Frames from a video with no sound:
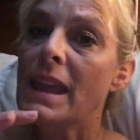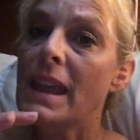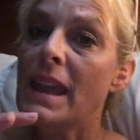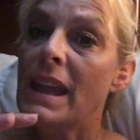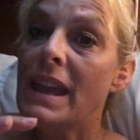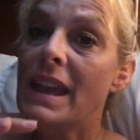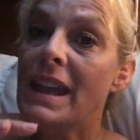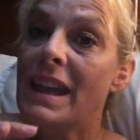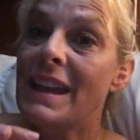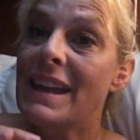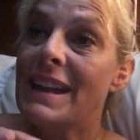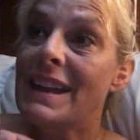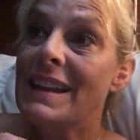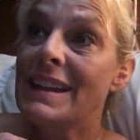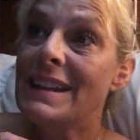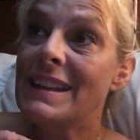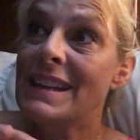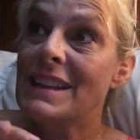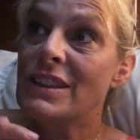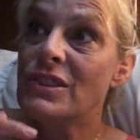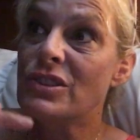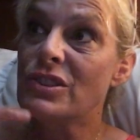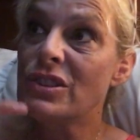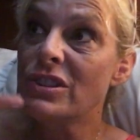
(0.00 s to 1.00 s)
and
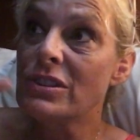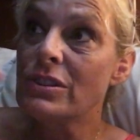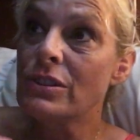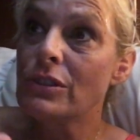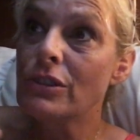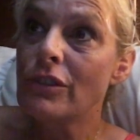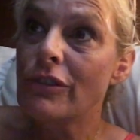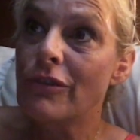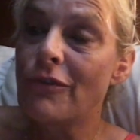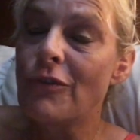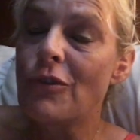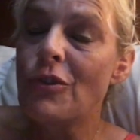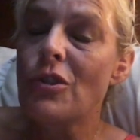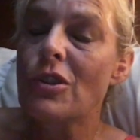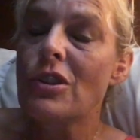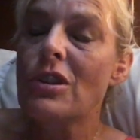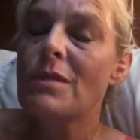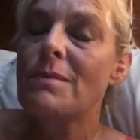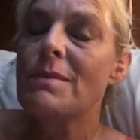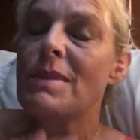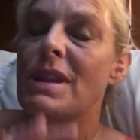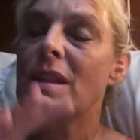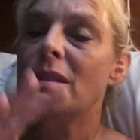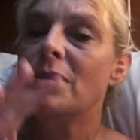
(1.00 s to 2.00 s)
it's just gonna
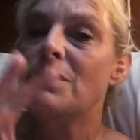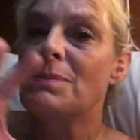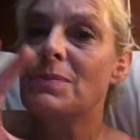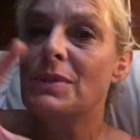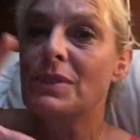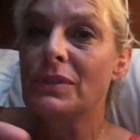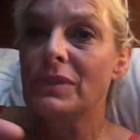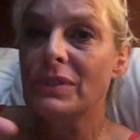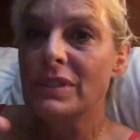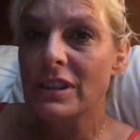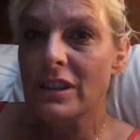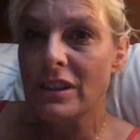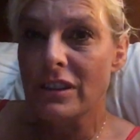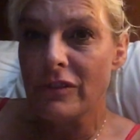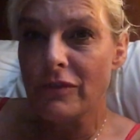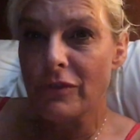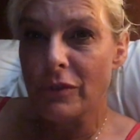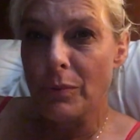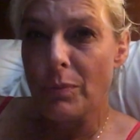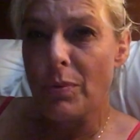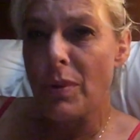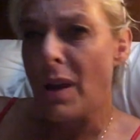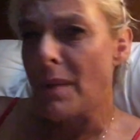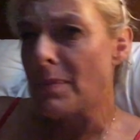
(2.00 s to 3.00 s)
form and build here
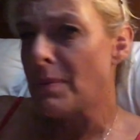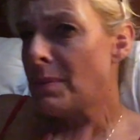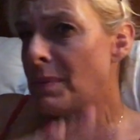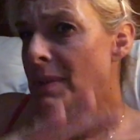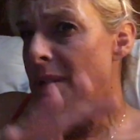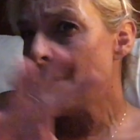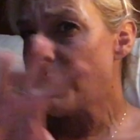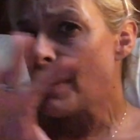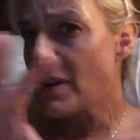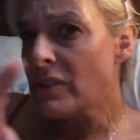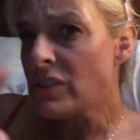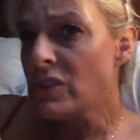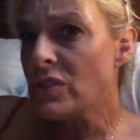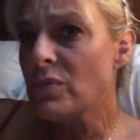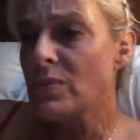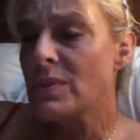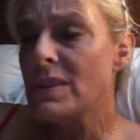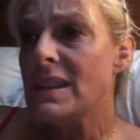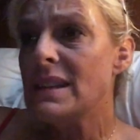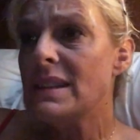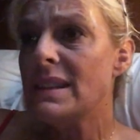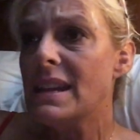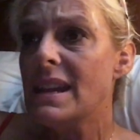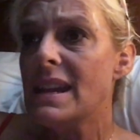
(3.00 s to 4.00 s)
for probably about
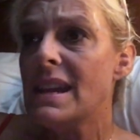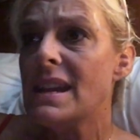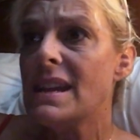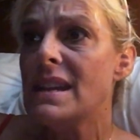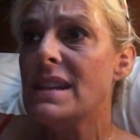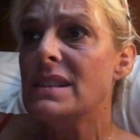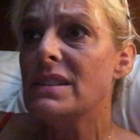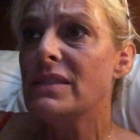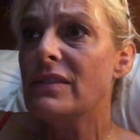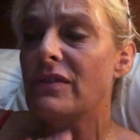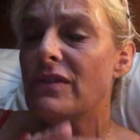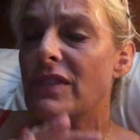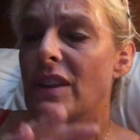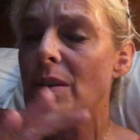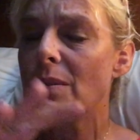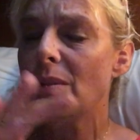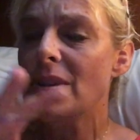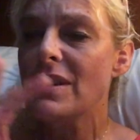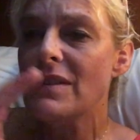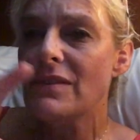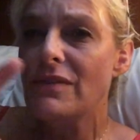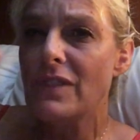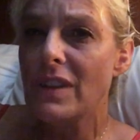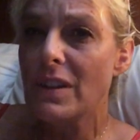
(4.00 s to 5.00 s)
three days
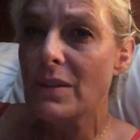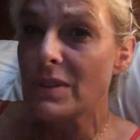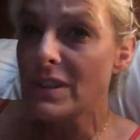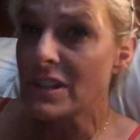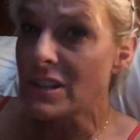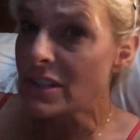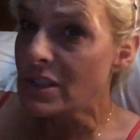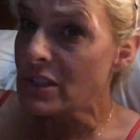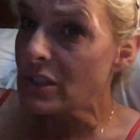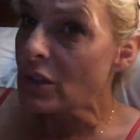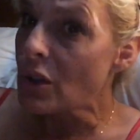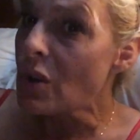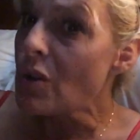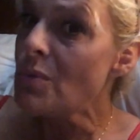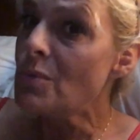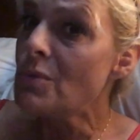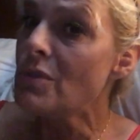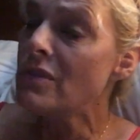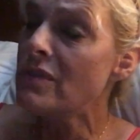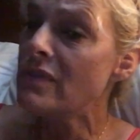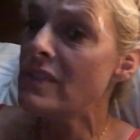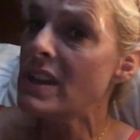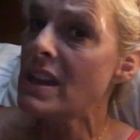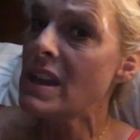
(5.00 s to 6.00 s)
very very slow
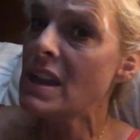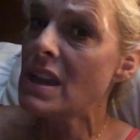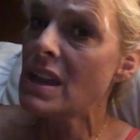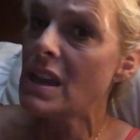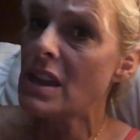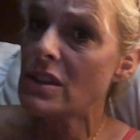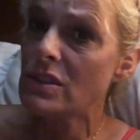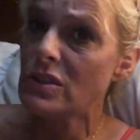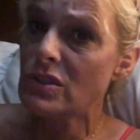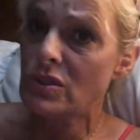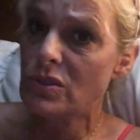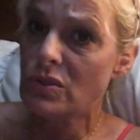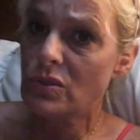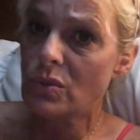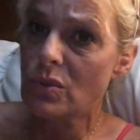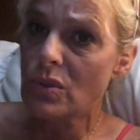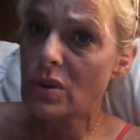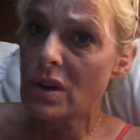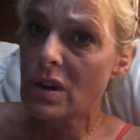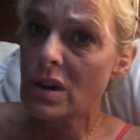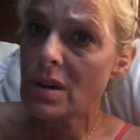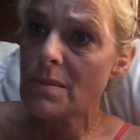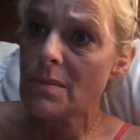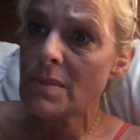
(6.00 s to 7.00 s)
moving
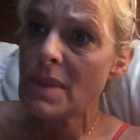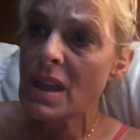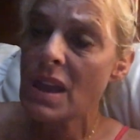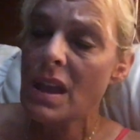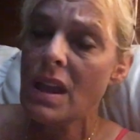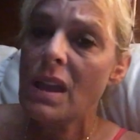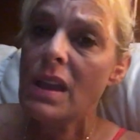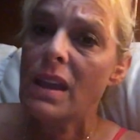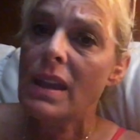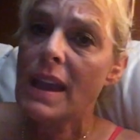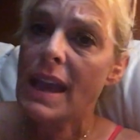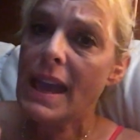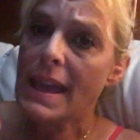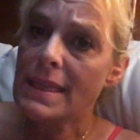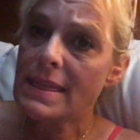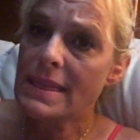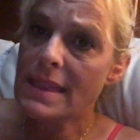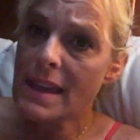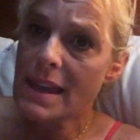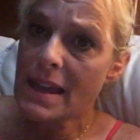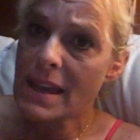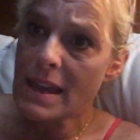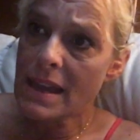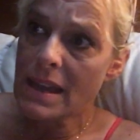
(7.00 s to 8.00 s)
storm and
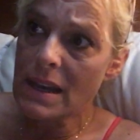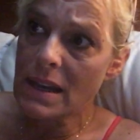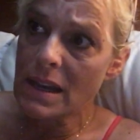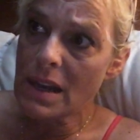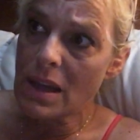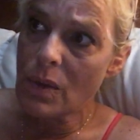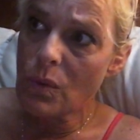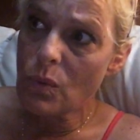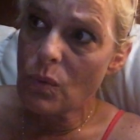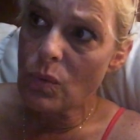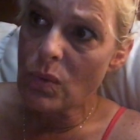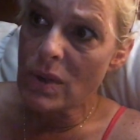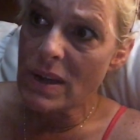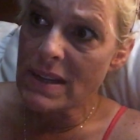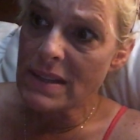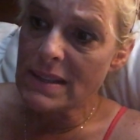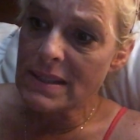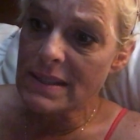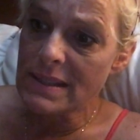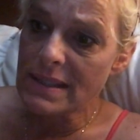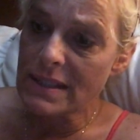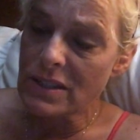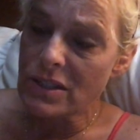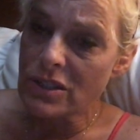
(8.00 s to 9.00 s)
then
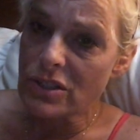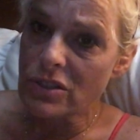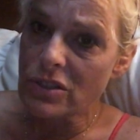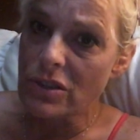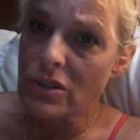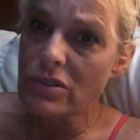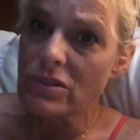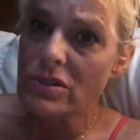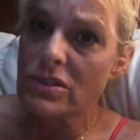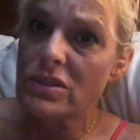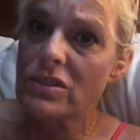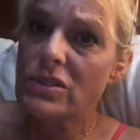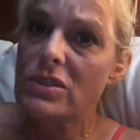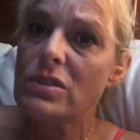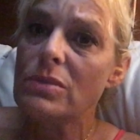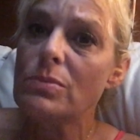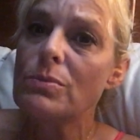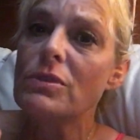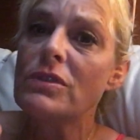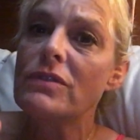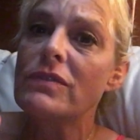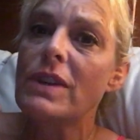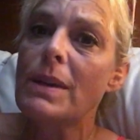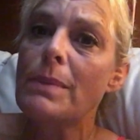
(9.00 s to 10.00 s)
once it starts to
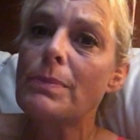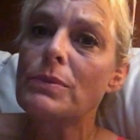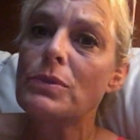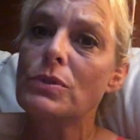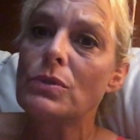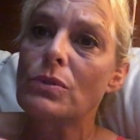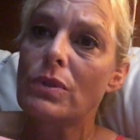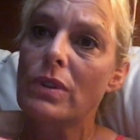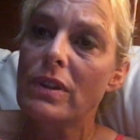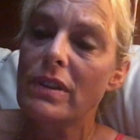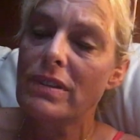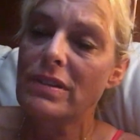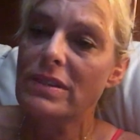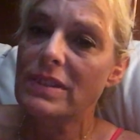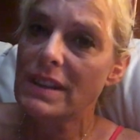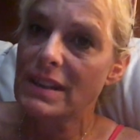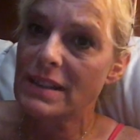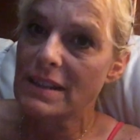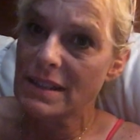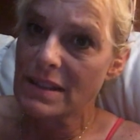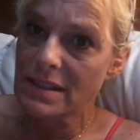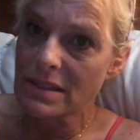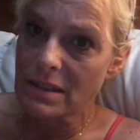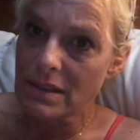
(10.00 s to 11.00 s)
move up north
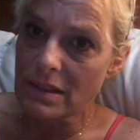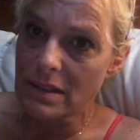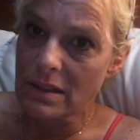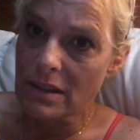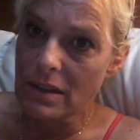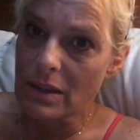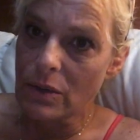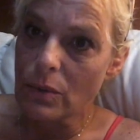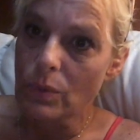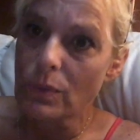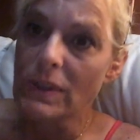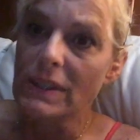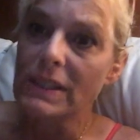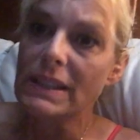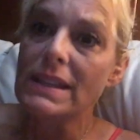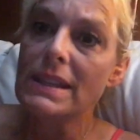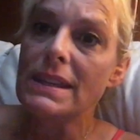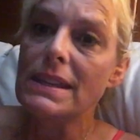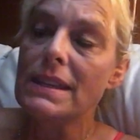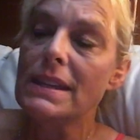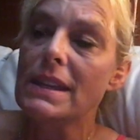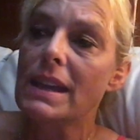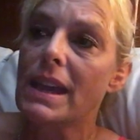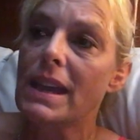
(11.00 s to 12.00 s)
then it's gonna
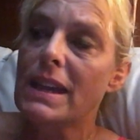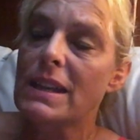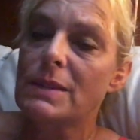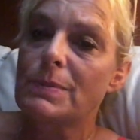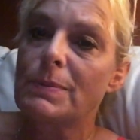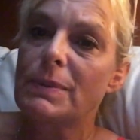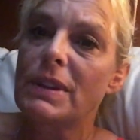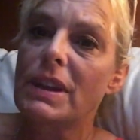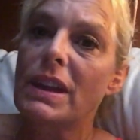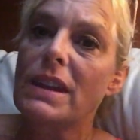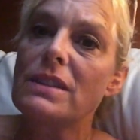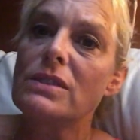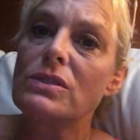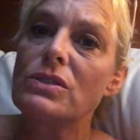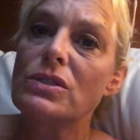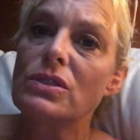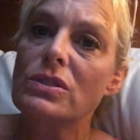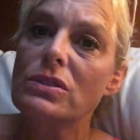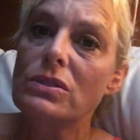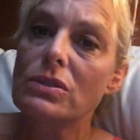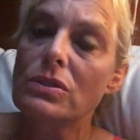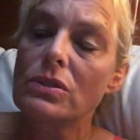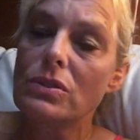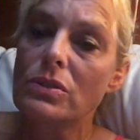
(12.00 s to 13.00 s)
really expedite
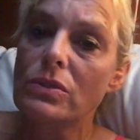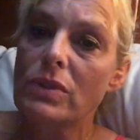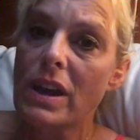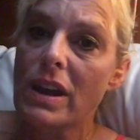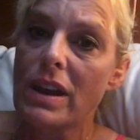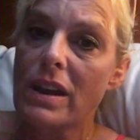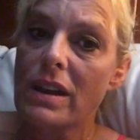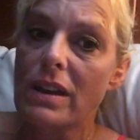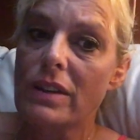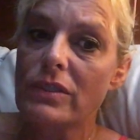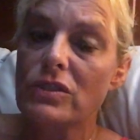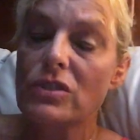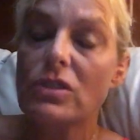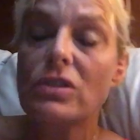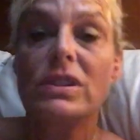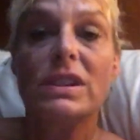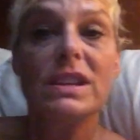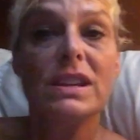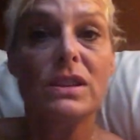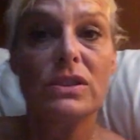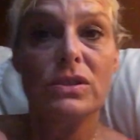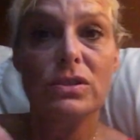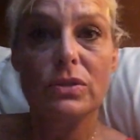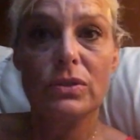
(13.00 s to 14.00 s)
to uh,
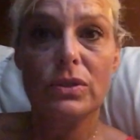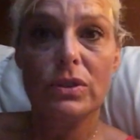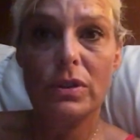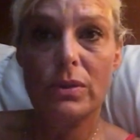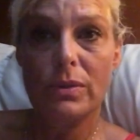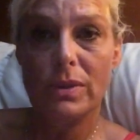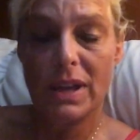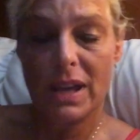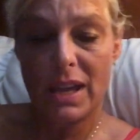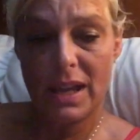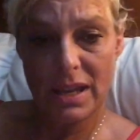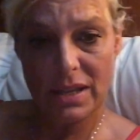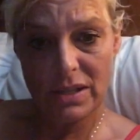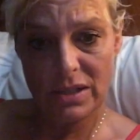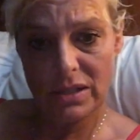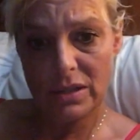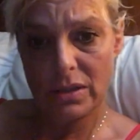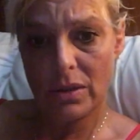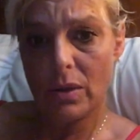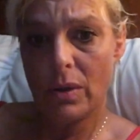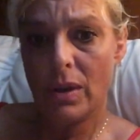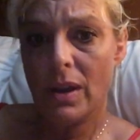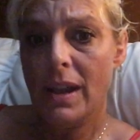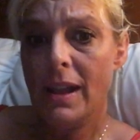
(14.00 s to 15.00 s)
turning into a hurricane
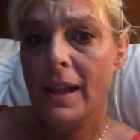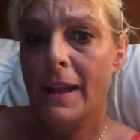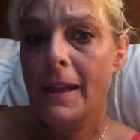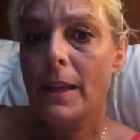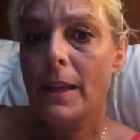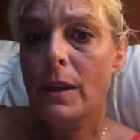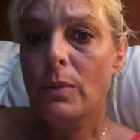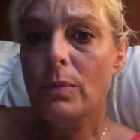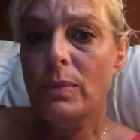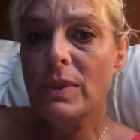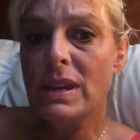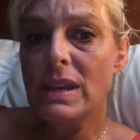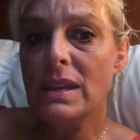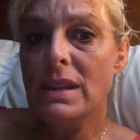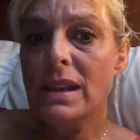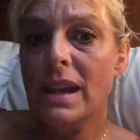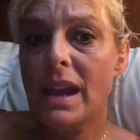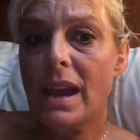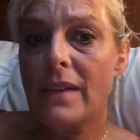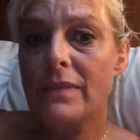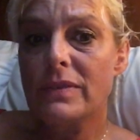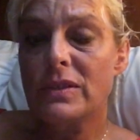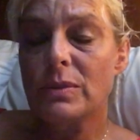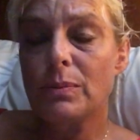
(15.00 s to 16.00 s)
so we
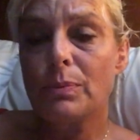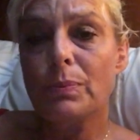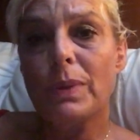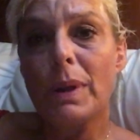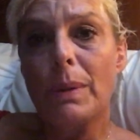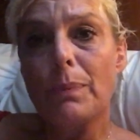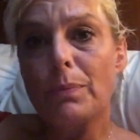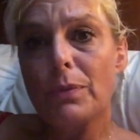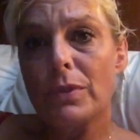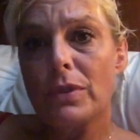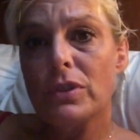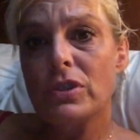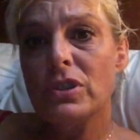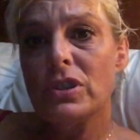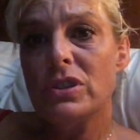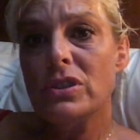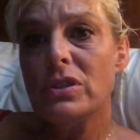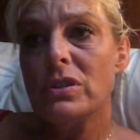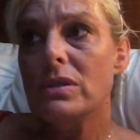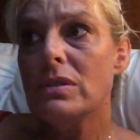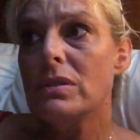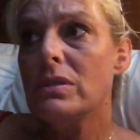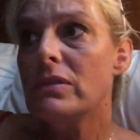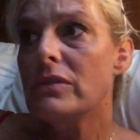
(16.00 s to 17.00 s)
have some prep work to
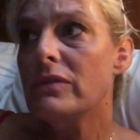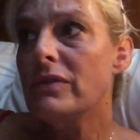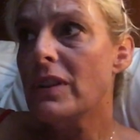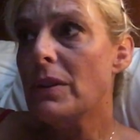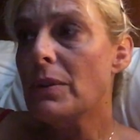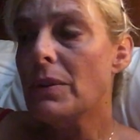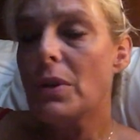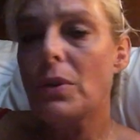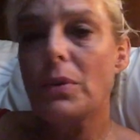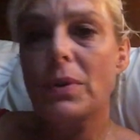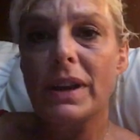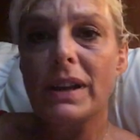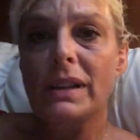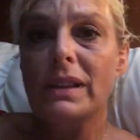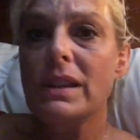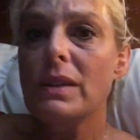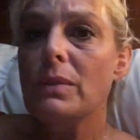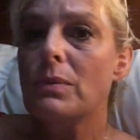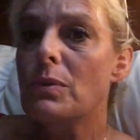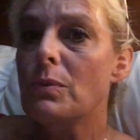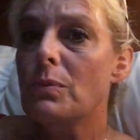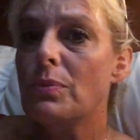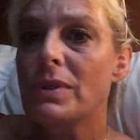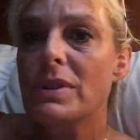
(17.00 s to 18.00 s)
do very
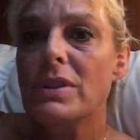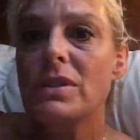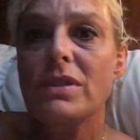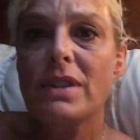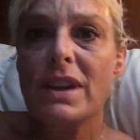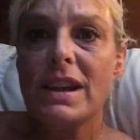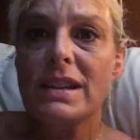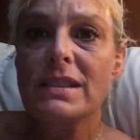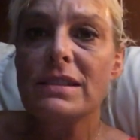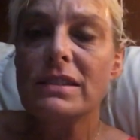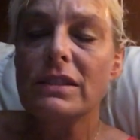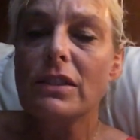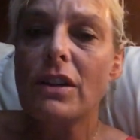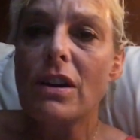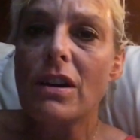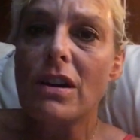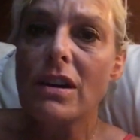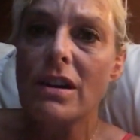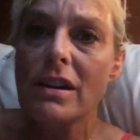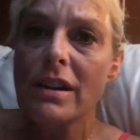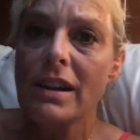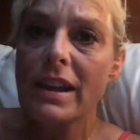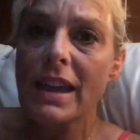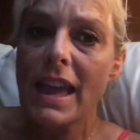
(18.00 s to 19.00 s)
quickly we'll bring you guys
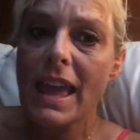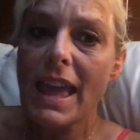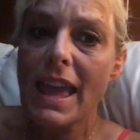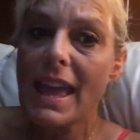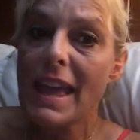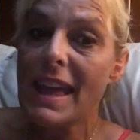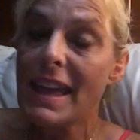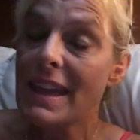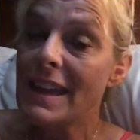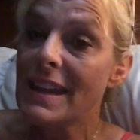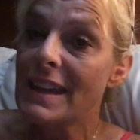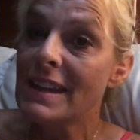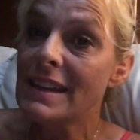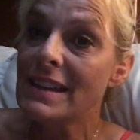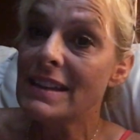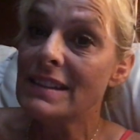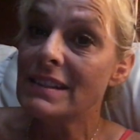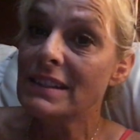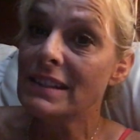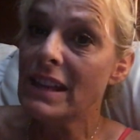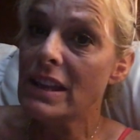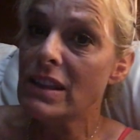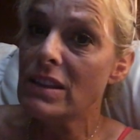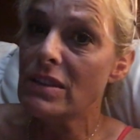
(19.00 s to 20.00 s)
along
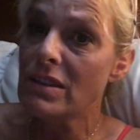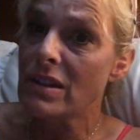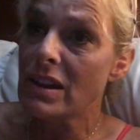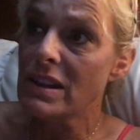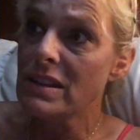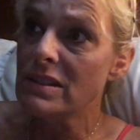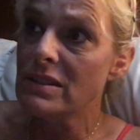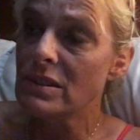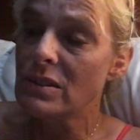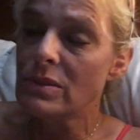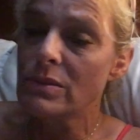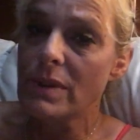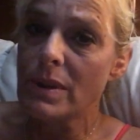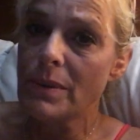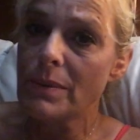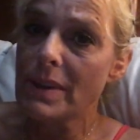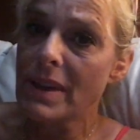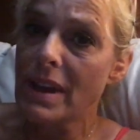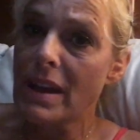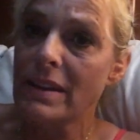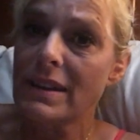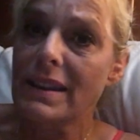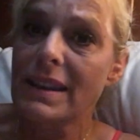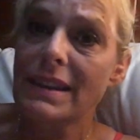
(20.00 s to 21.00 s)
and let you guys know what we
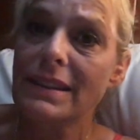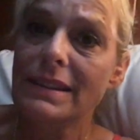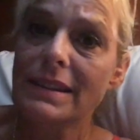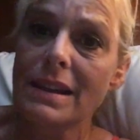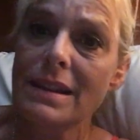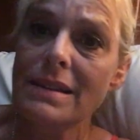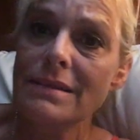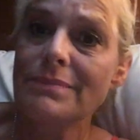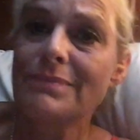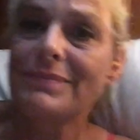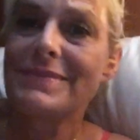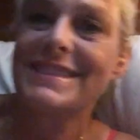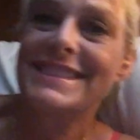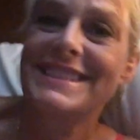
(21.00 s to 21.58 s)
got to get done